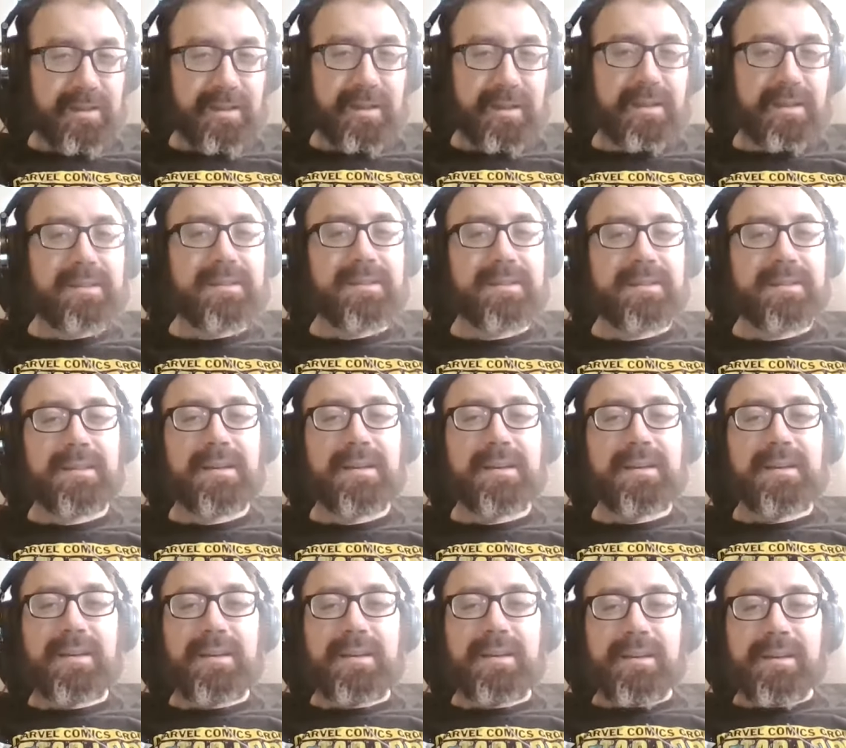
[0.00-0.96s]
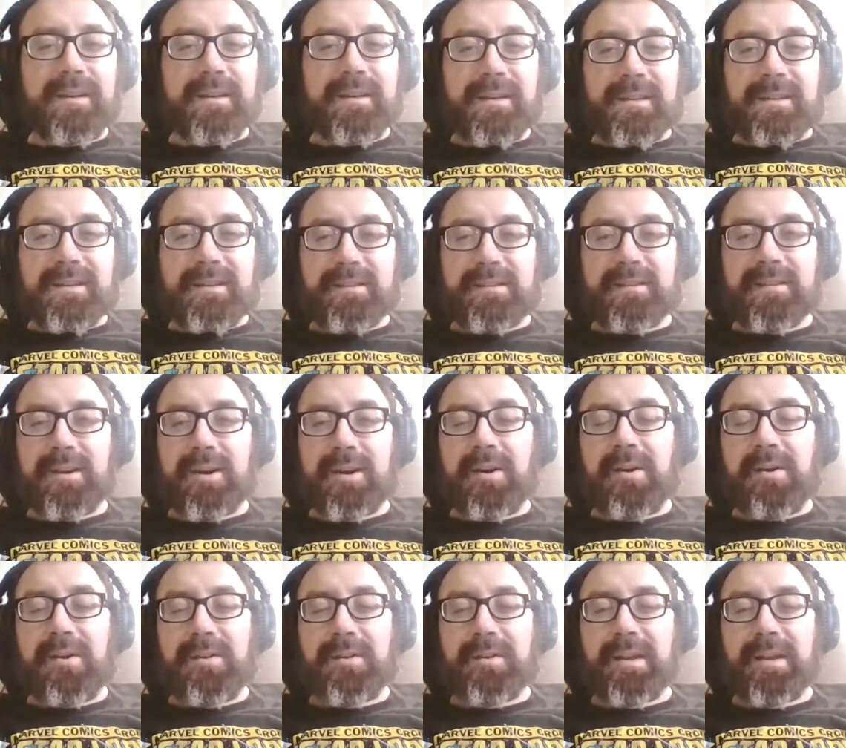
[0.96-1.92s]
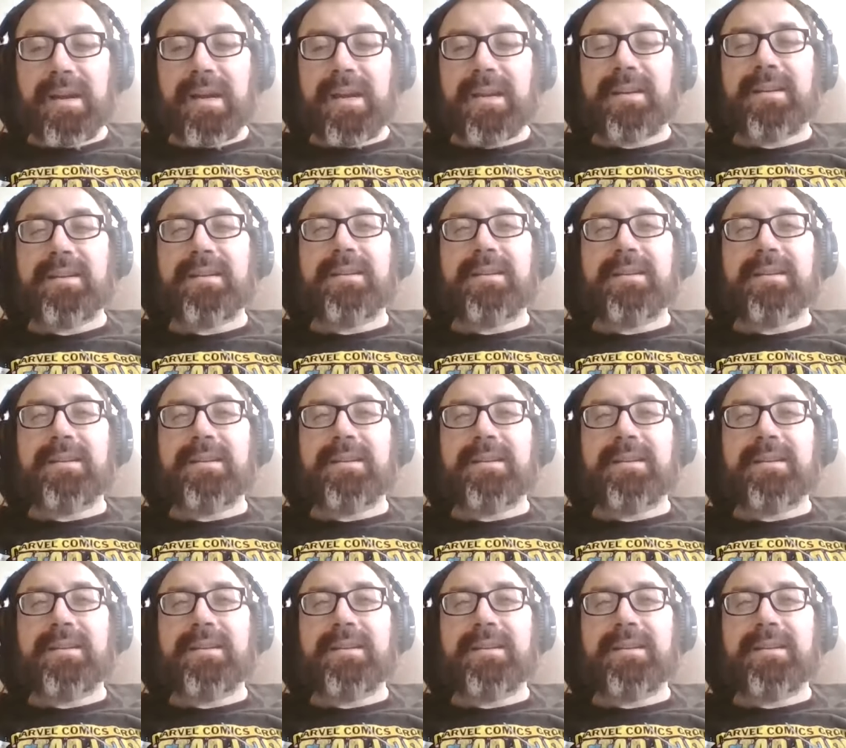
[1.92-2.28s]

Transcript: thinks. So oh, like I